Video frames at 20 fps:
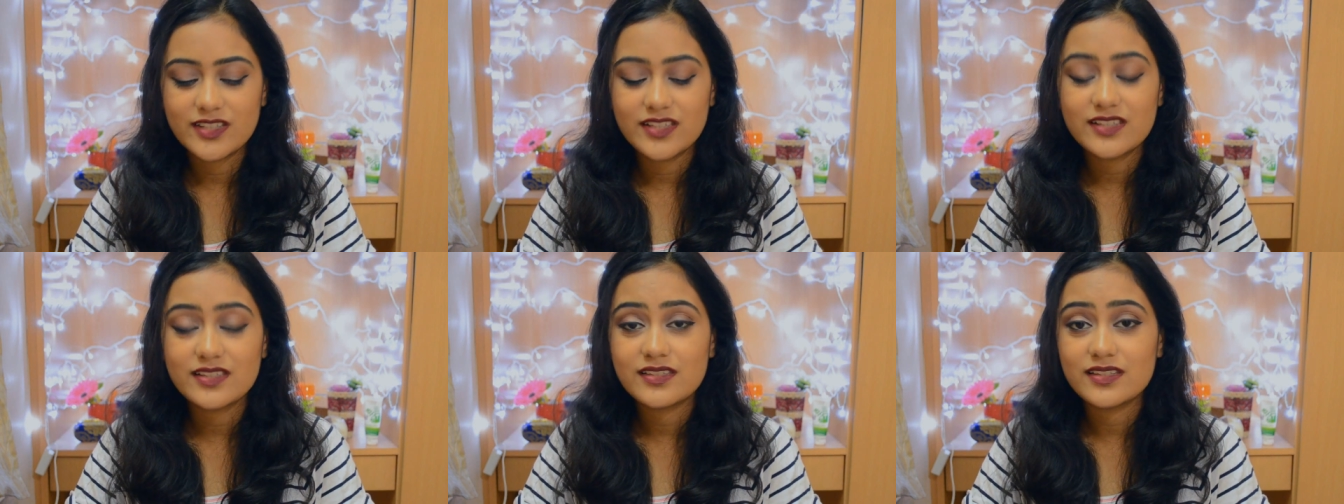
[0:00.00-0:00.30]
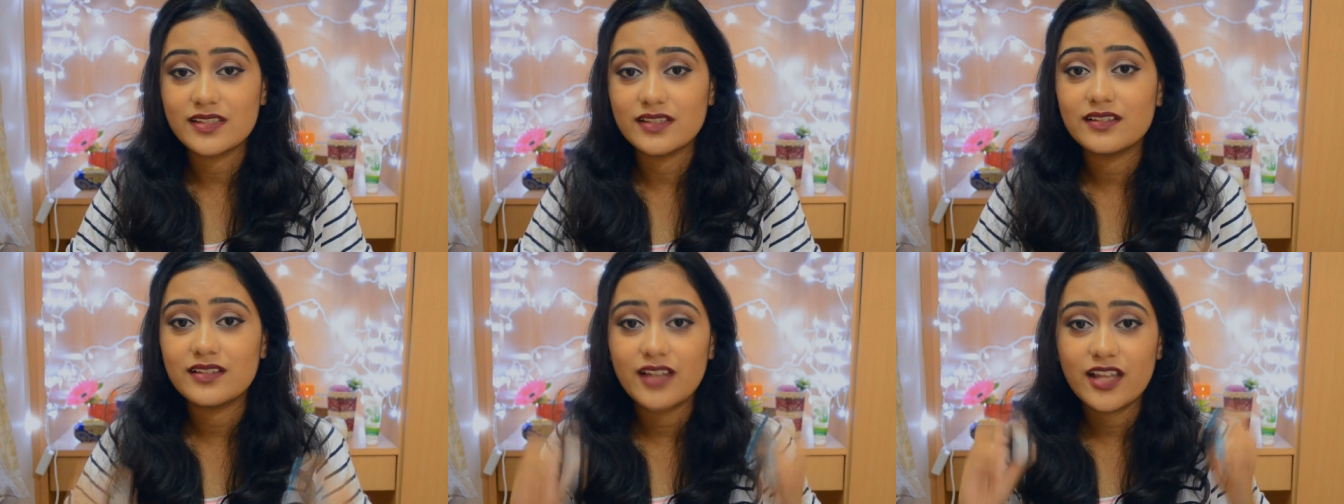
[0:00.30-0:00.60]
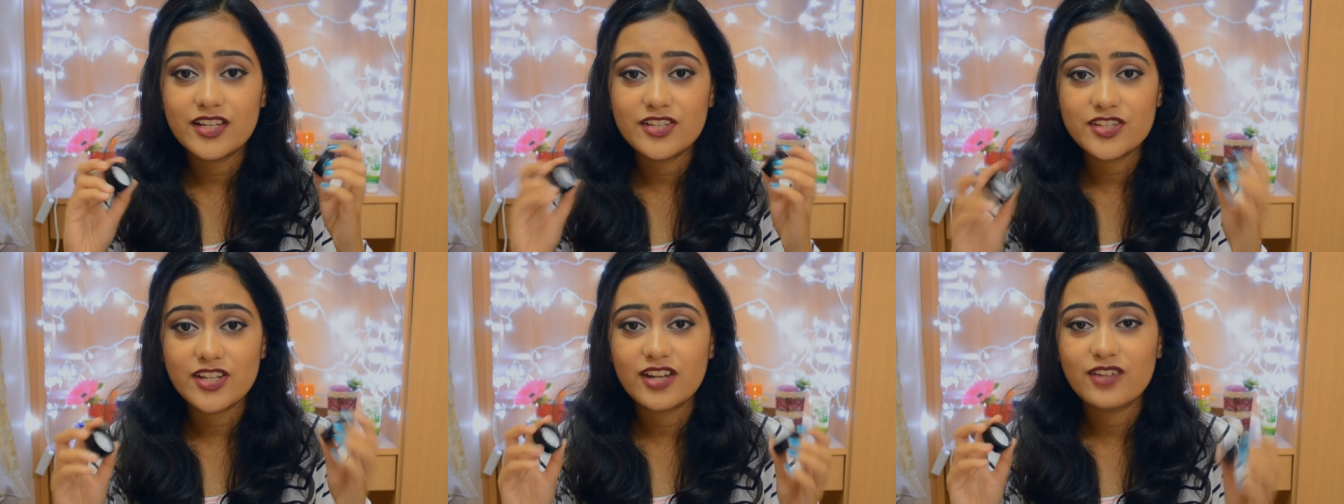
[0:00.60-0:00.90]
these single
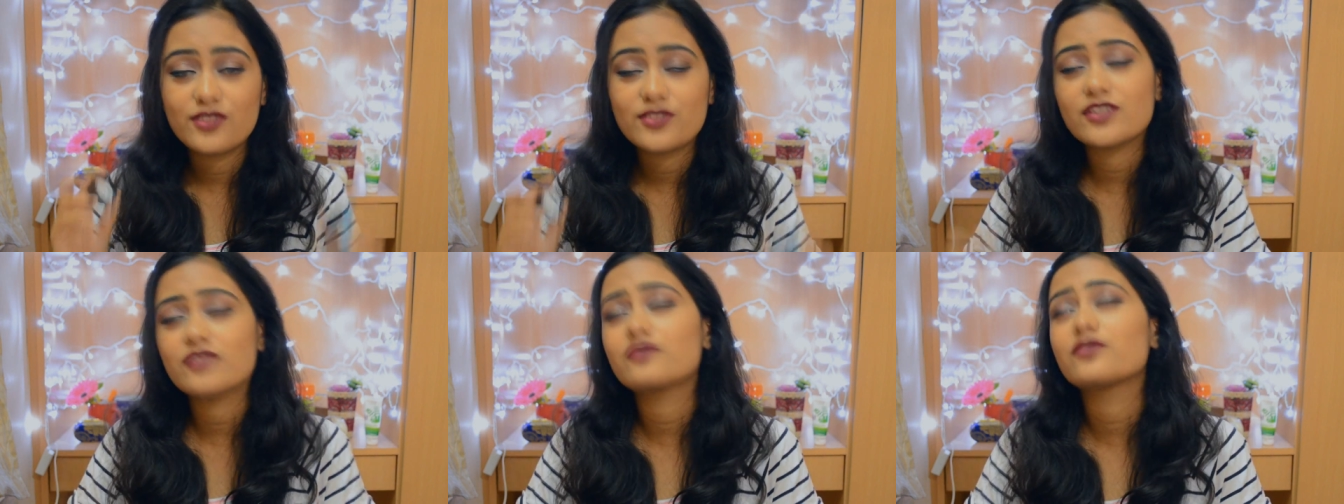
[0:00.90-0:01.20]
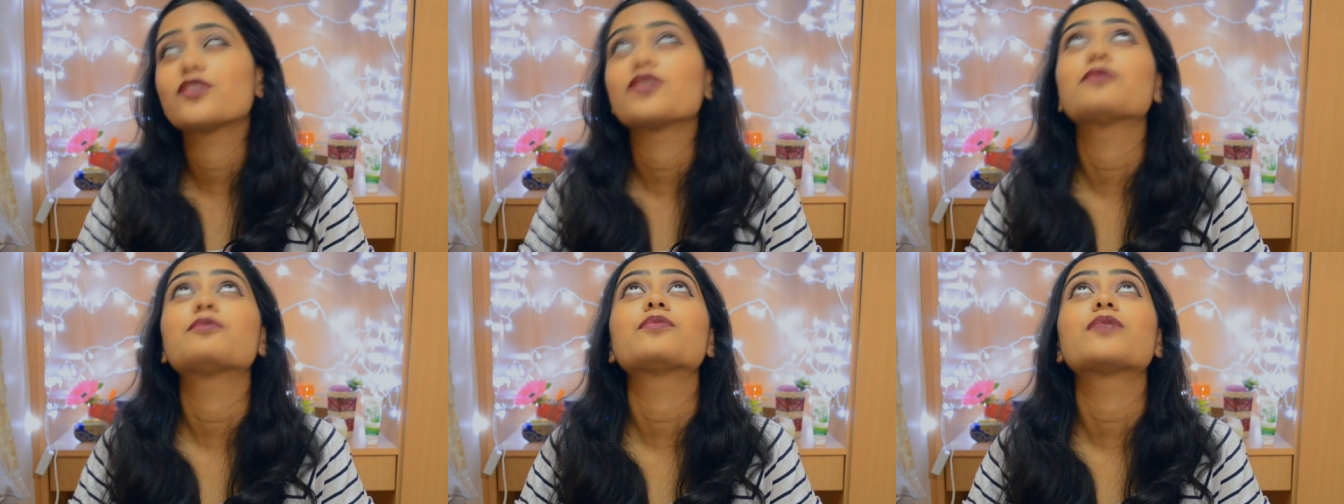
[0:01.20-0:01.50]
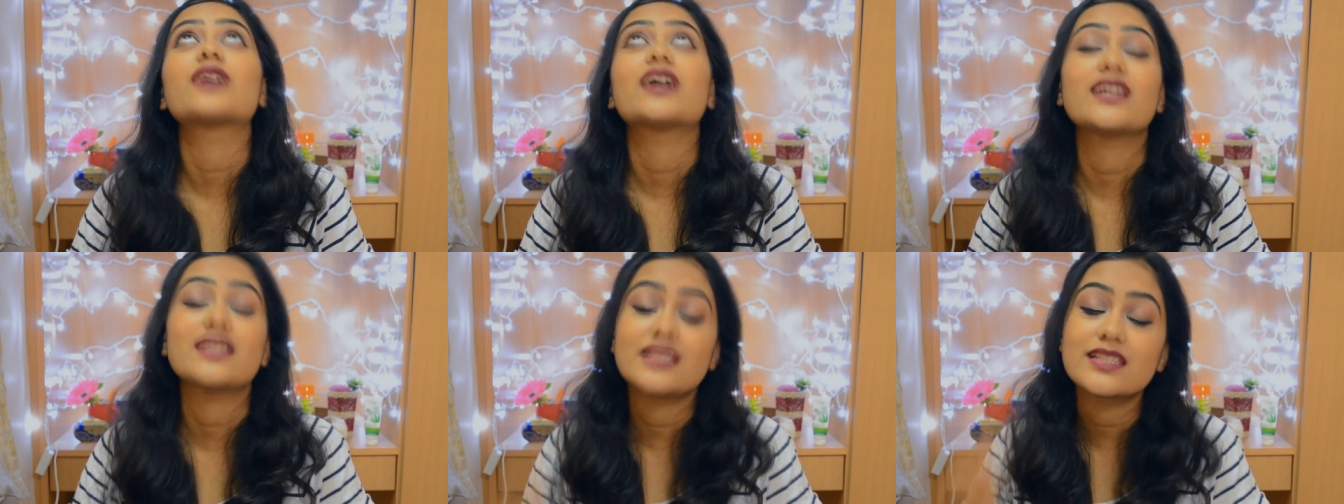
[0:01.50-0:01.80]
eyeshadows and for the
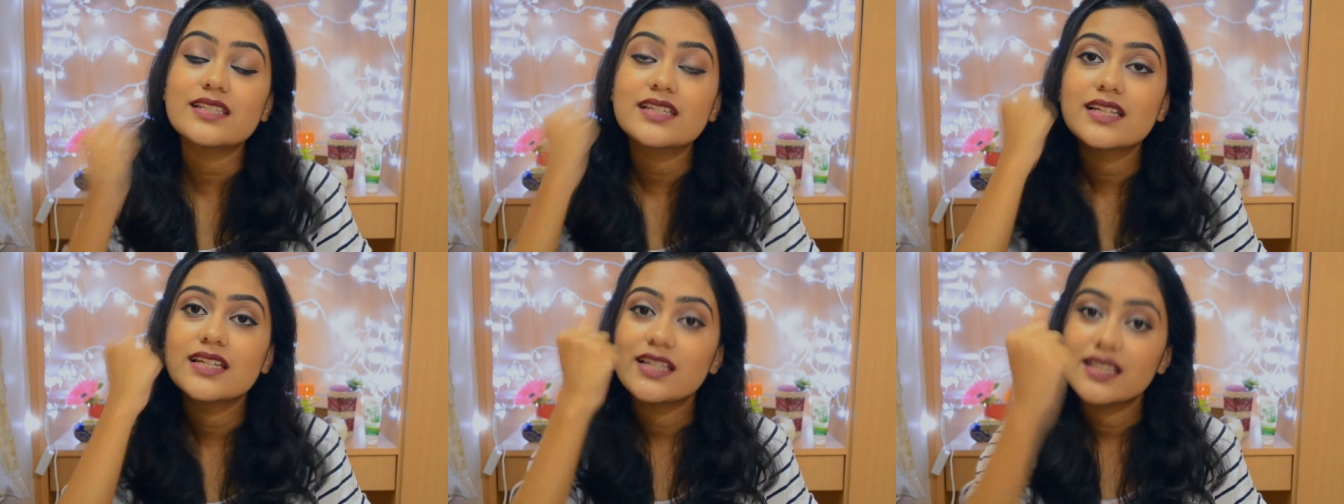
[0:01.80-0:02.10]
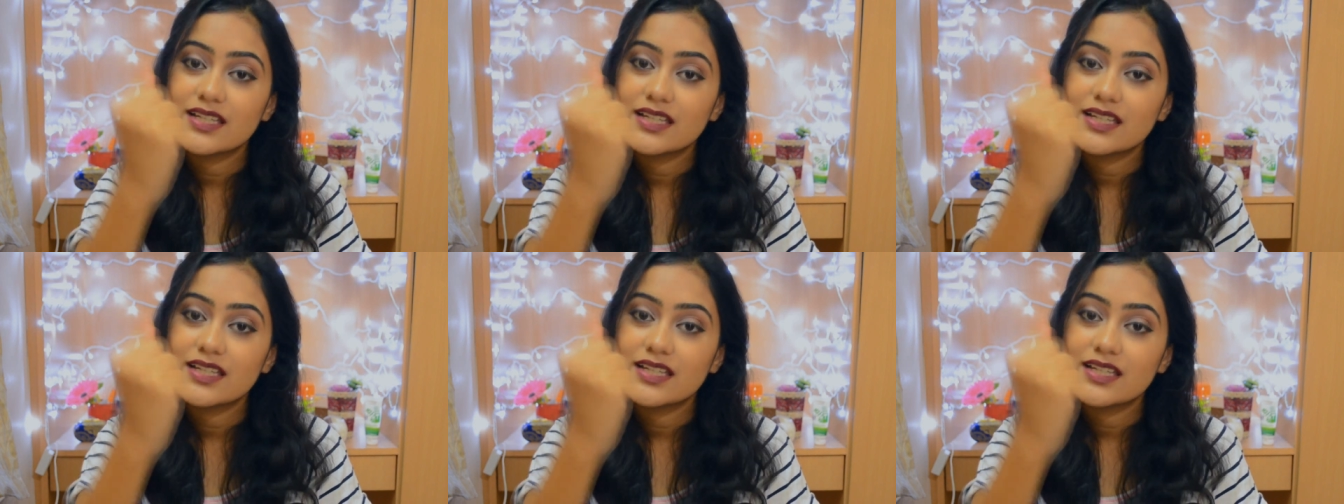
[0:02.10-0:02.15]
price,